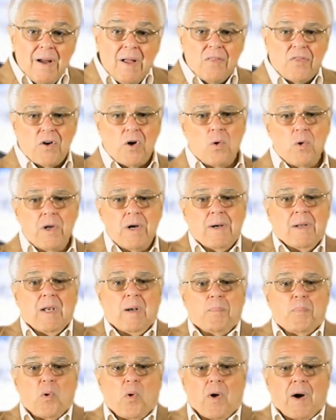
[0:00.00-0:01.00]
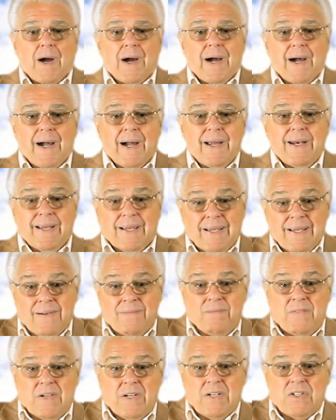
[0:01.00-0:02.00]
throw in a little pride,
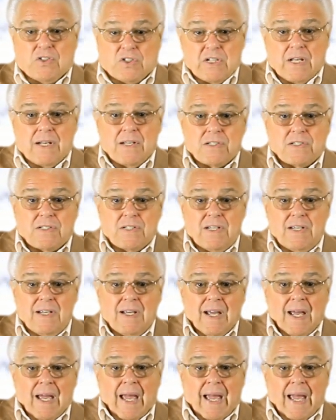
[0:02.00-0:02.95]
envy, jealousy,